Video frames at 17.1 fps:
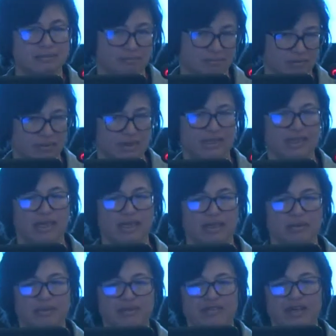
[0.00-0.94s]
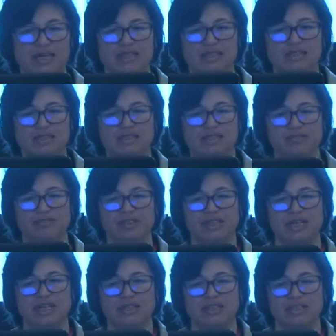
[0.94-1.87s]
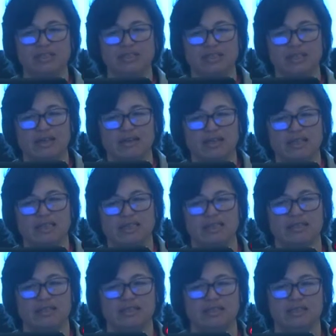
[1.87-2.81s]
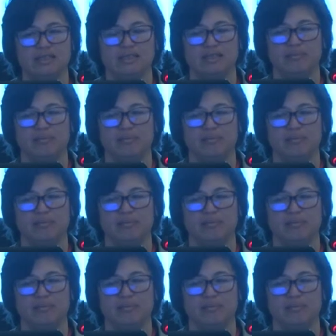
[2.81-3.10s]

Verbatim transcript: dealing with identification characters, some